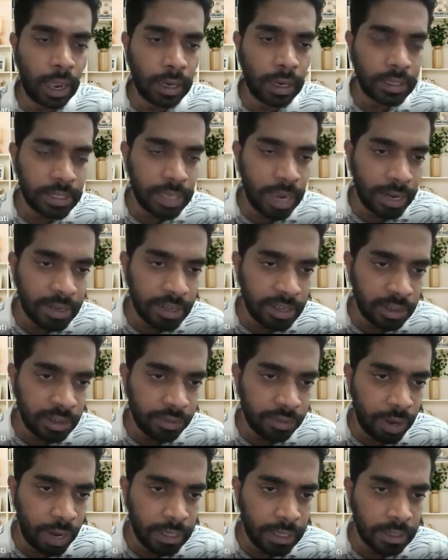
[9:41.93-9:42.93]
is
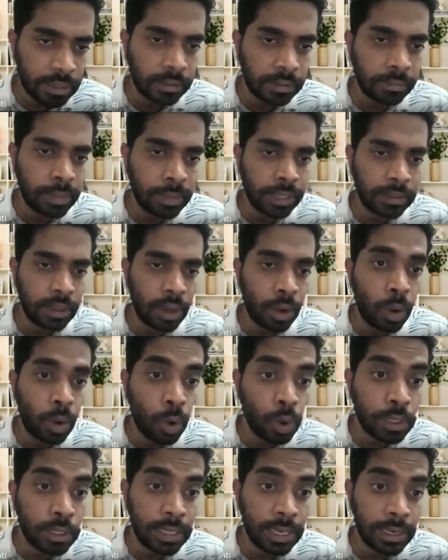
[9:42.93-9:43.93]
identified by the
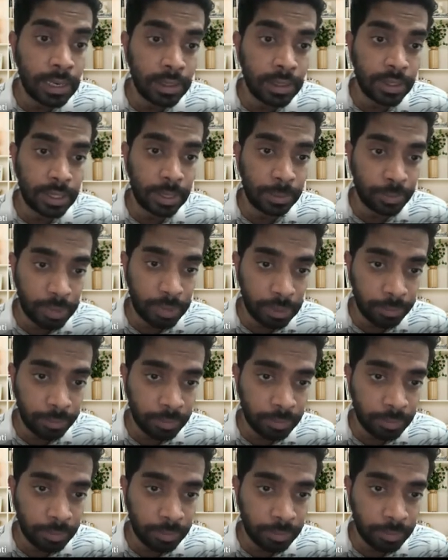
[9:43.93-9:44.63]
host cell receptor,